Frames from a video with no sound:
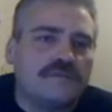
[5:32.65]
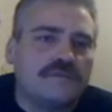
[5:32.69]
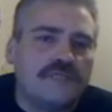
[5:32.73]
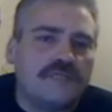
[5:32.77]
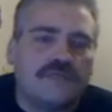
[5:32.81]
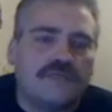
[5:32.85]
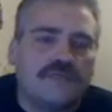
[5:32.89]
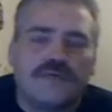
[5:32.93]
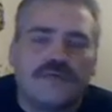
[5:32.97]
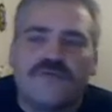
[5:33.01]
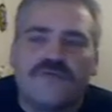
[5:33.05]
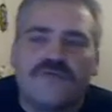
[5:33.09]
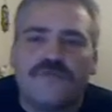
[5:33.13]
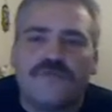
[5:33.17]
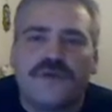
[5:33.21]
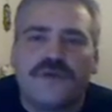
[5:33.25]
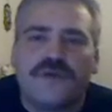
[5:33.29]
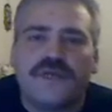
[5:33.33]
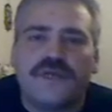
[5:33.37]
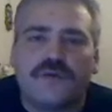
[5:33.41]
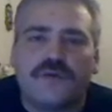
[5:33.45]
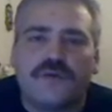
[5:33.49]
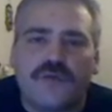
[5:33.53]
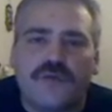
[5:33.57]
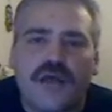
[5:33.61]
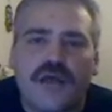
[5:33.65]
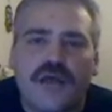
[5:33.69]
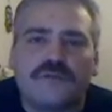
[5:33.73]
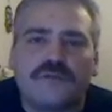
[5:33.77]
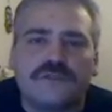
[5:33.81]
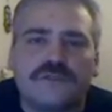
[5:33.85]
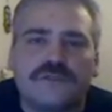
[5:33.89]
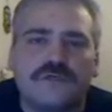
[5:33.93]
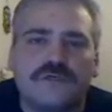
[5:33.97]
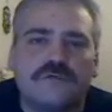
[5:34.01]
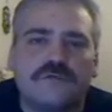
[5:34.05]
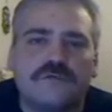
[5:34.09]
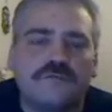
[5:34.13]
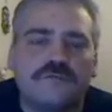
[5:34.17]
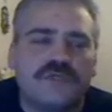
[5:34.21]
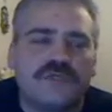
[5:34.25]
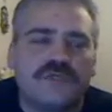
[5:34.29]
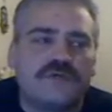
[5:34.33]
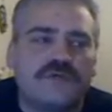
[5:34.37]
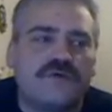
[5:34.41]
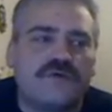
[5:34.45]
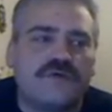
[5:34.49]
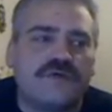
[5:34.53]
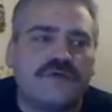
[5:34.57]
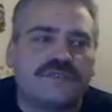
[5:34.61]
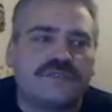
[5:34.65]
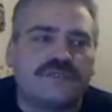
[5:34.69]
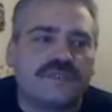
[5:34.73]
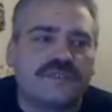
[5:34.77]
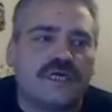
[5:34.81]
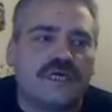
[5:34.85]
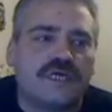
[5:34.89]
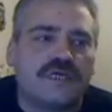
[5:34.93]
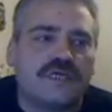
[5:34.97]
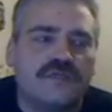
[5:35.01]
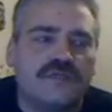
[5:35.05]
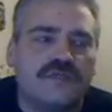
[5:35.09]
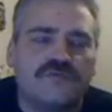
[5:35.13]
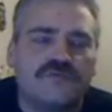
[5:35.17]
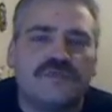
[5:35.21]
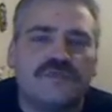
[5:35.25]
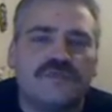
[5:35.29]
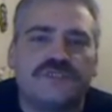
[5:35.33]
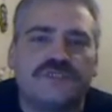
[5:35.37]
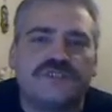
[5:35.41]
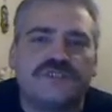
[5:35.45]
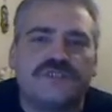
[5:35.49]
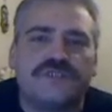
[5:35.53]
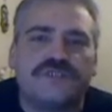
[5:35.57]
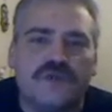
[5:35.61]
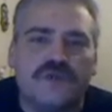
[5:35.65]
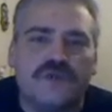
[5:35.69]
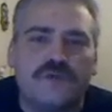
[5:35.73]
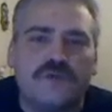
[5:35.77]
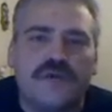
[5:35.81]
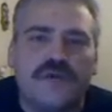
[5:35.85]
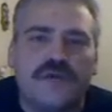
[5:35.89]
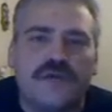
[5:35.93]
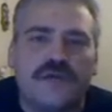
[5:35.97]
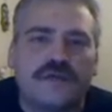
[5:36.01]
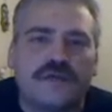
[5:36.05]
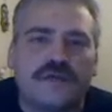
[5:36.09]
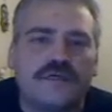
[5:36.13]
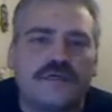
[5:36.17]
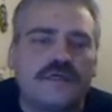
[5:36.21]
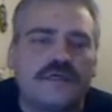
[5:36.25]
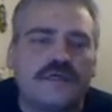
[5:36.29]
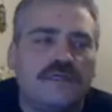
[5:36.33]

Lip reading: everybody around you, because you really should know better.